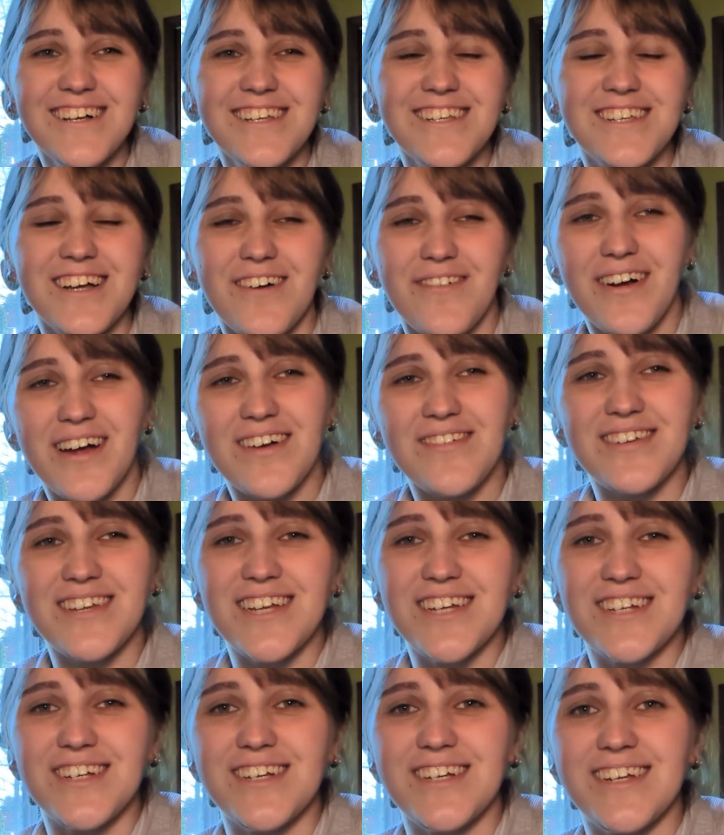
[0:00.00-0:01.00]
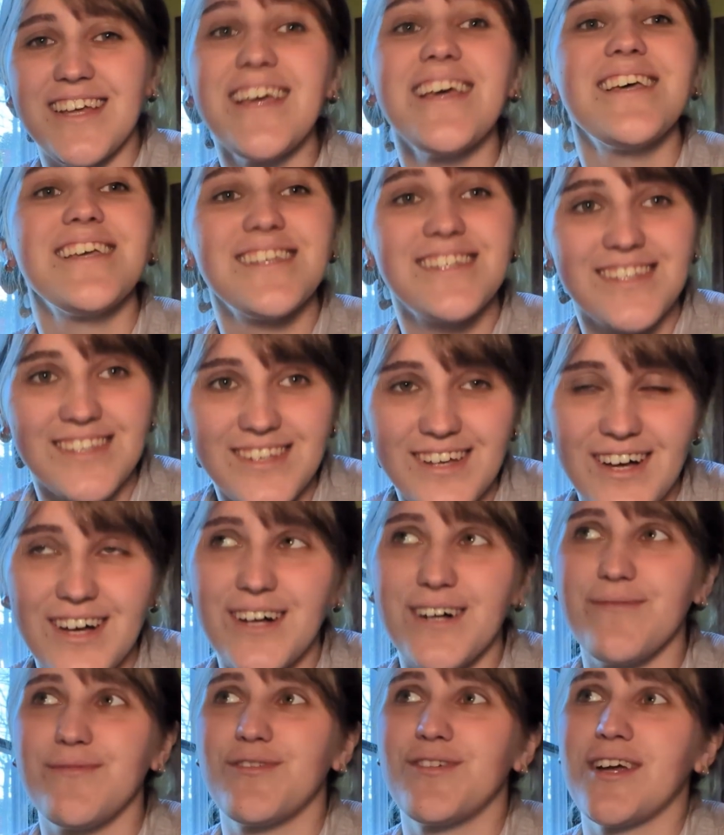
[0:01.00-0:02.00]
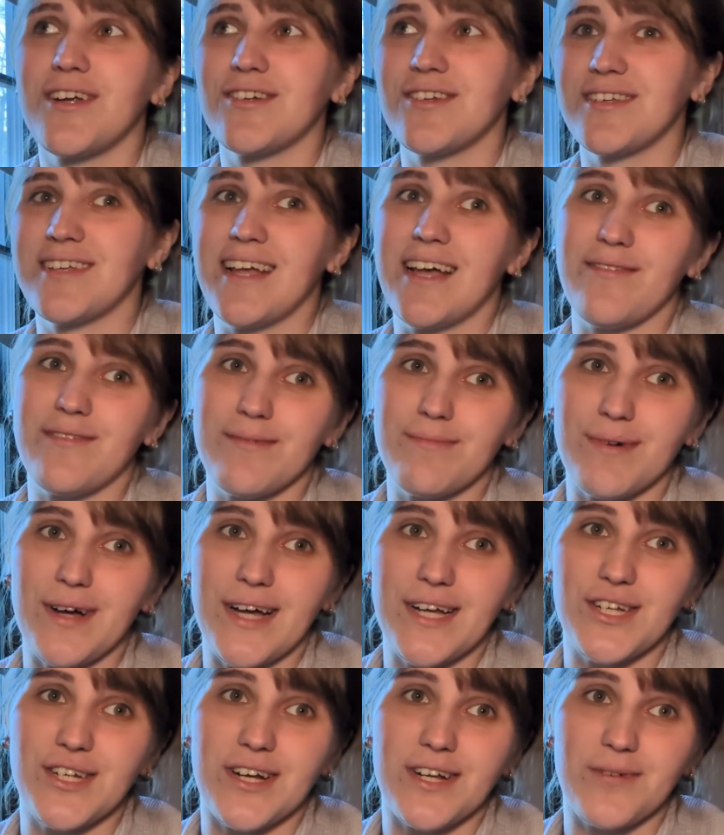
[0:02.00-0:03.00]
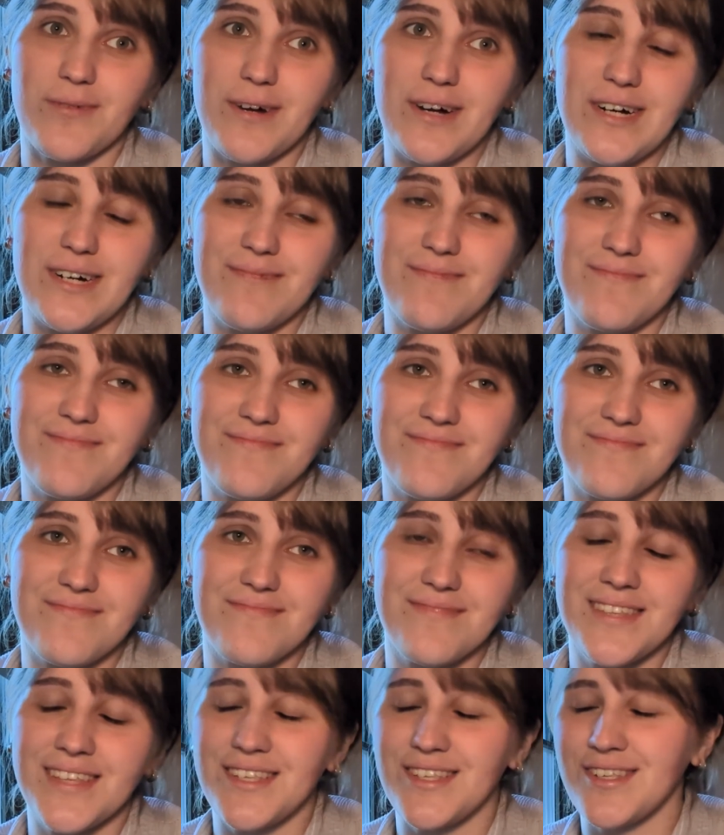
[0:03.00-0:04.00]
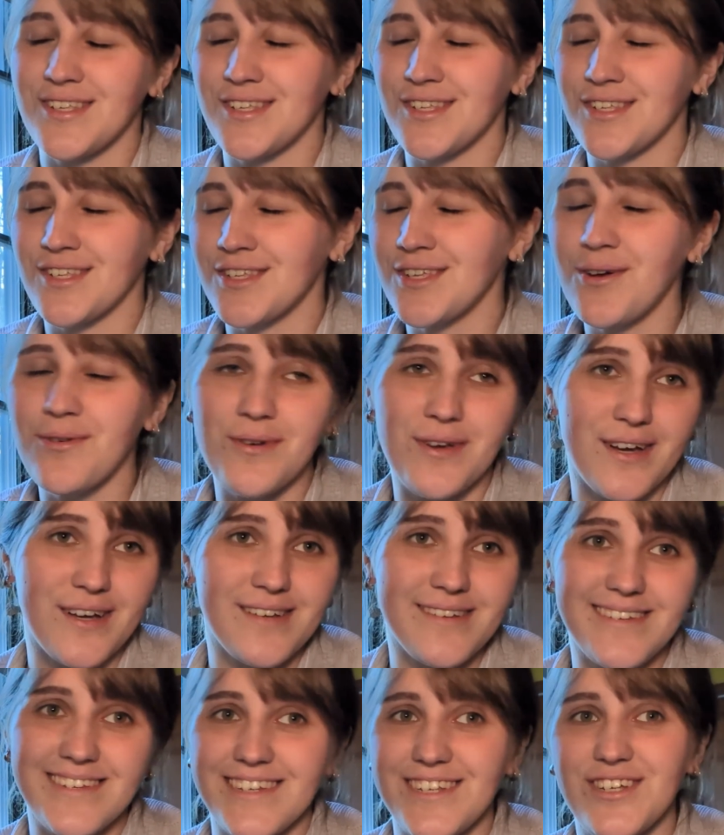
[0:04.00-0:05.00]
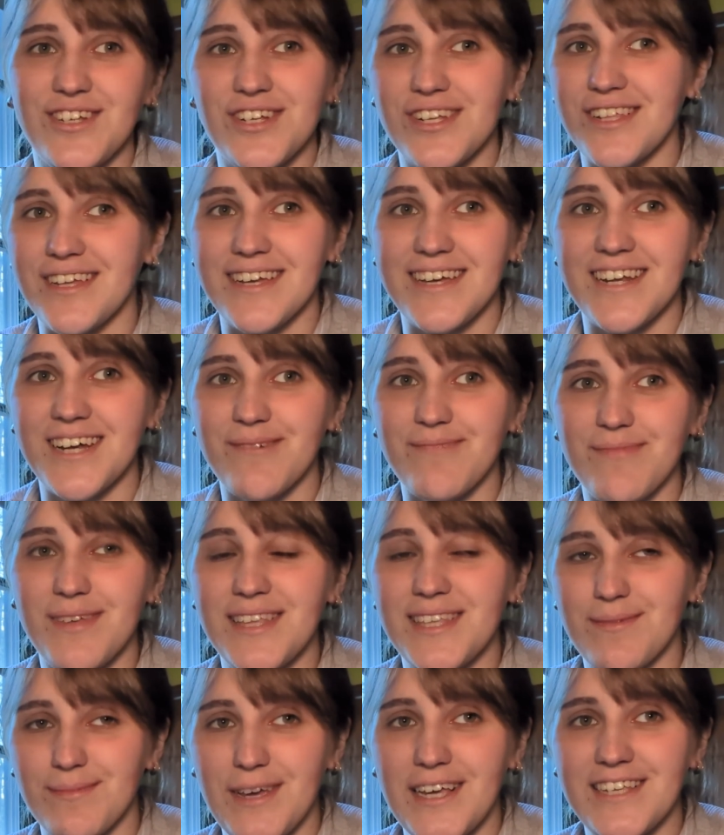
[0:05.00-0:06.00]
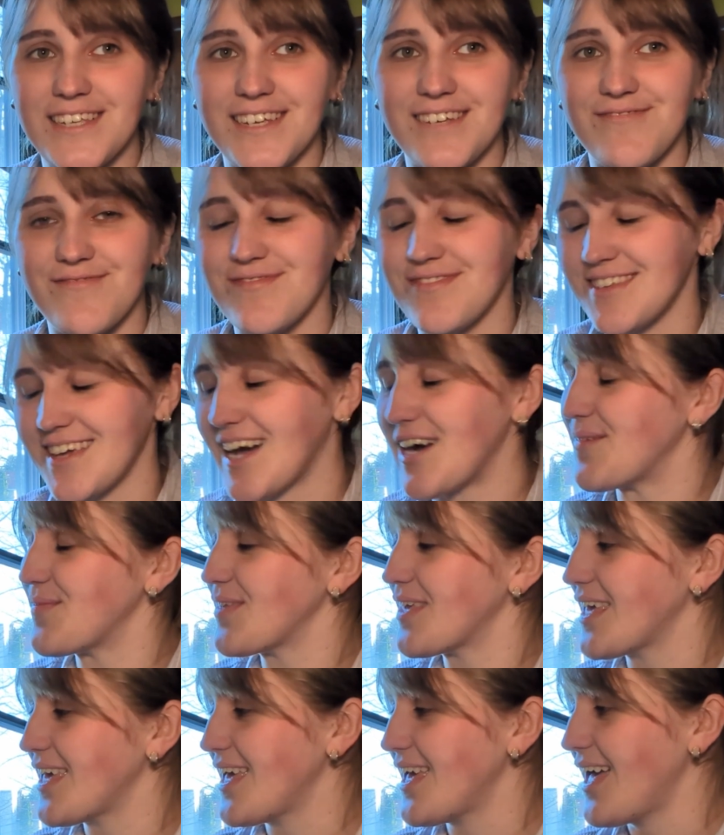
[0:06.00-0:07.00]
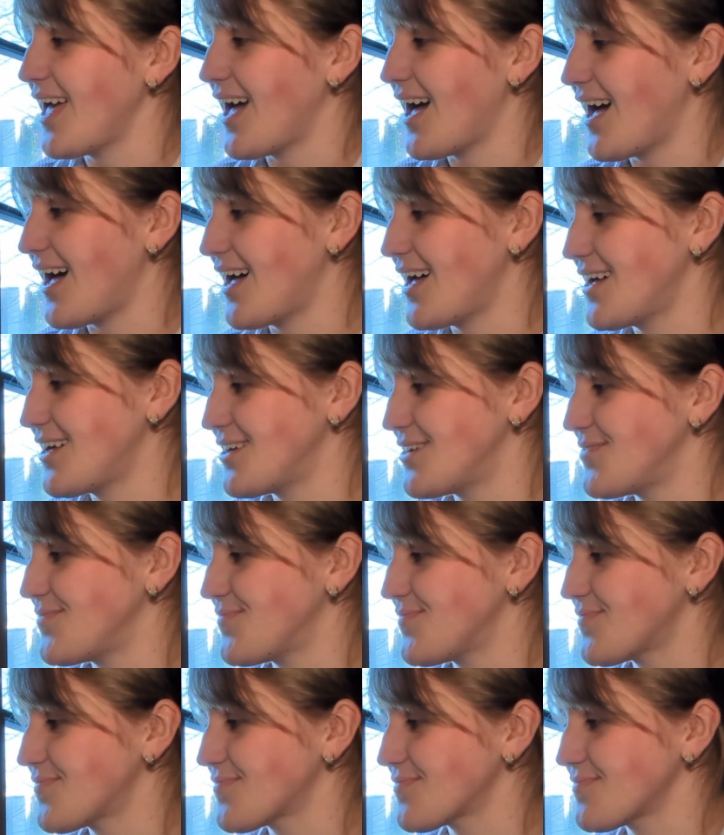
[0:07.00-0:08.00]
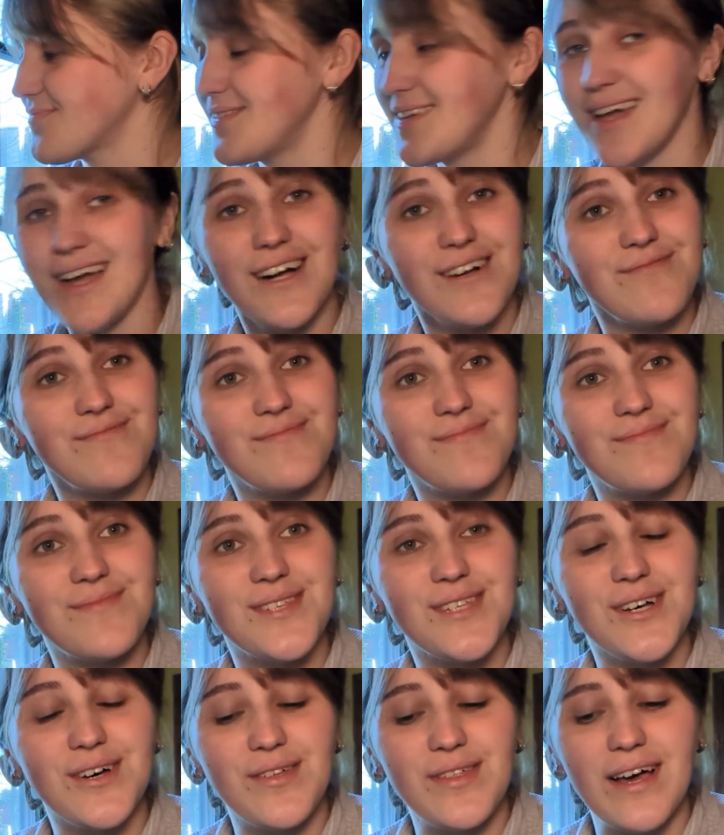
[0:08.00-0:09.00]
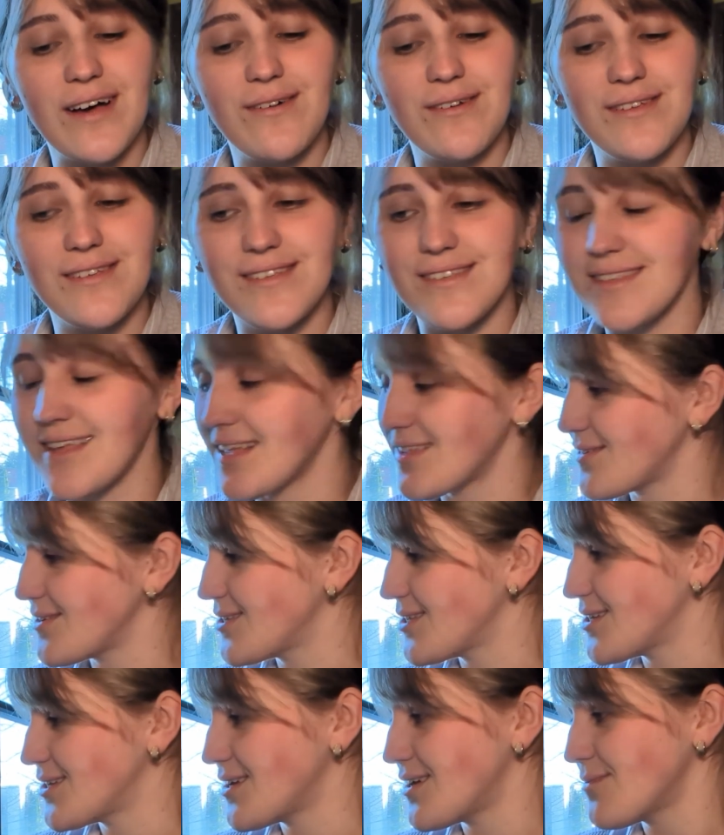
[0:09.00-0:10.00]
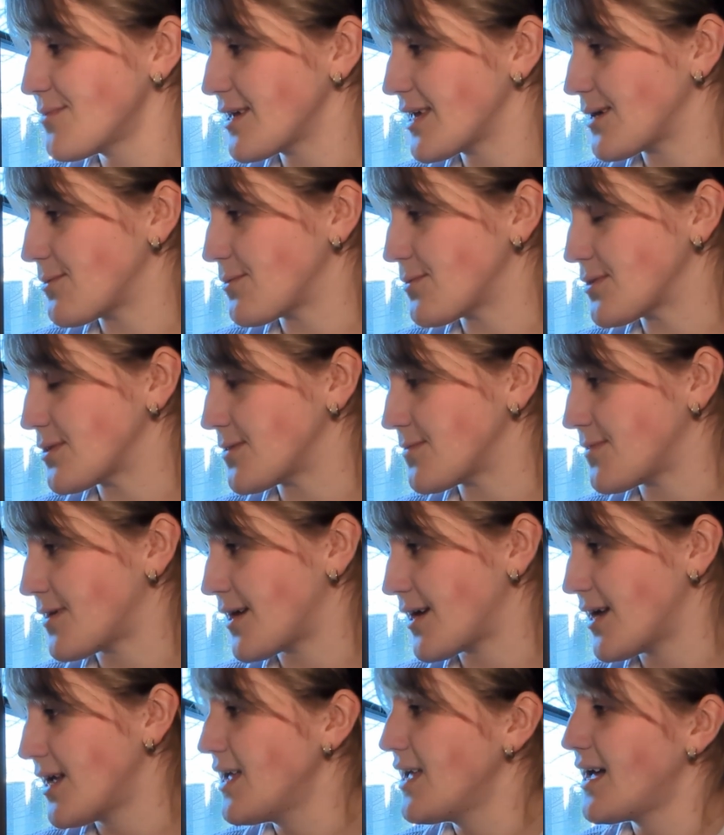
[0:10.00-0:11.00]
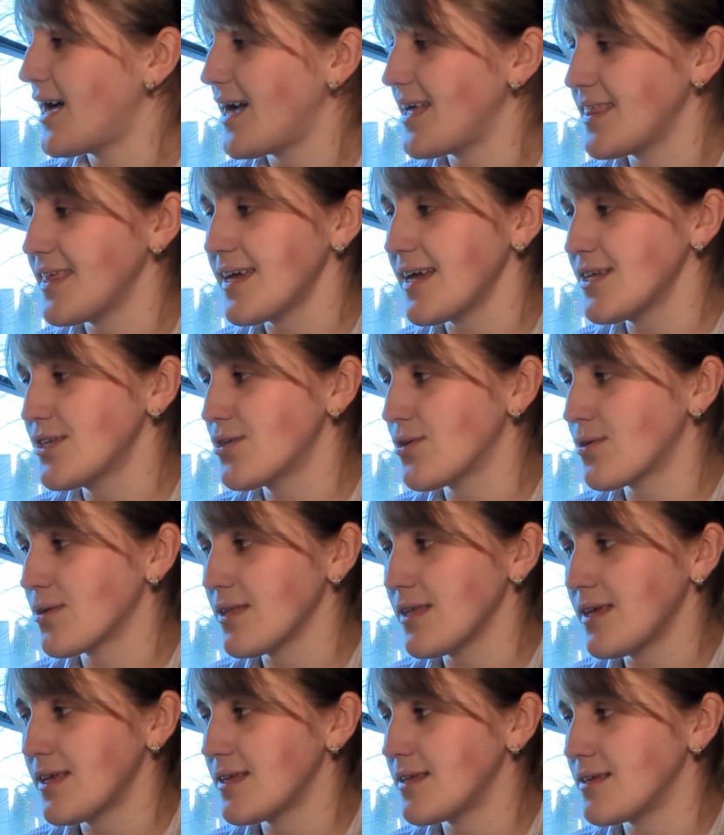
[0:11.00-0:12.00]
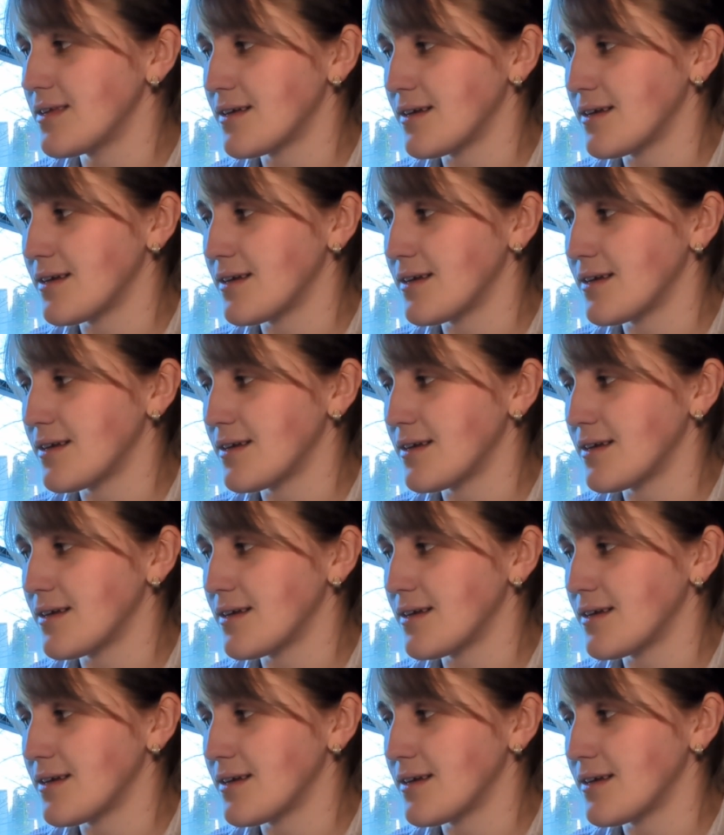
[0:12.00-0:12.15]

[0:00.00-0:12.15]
song recommendation, is Treasures in Heaven by John Guerra. So good. You should look it up. It's amazing. Yeah. Yeah. So that was the song we came up with so far. I think I totally